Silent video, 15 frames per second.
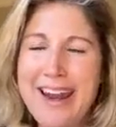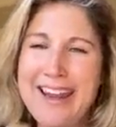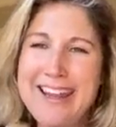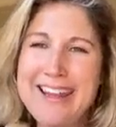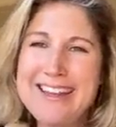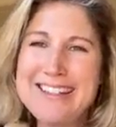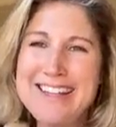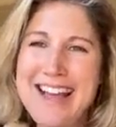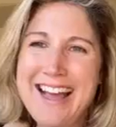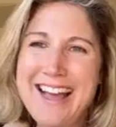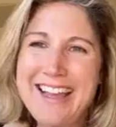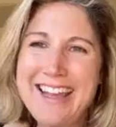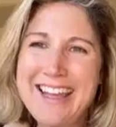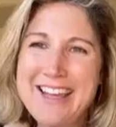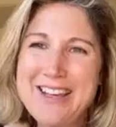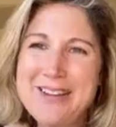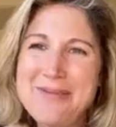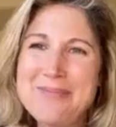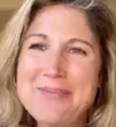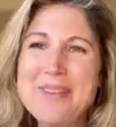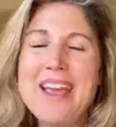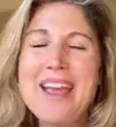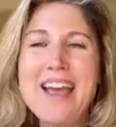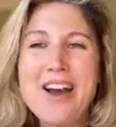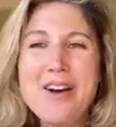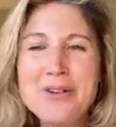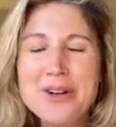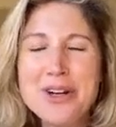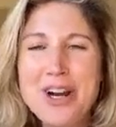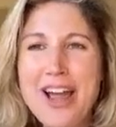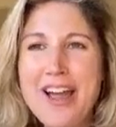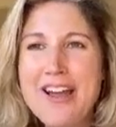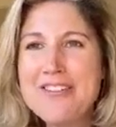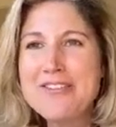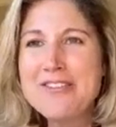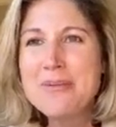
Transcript: and I am owner of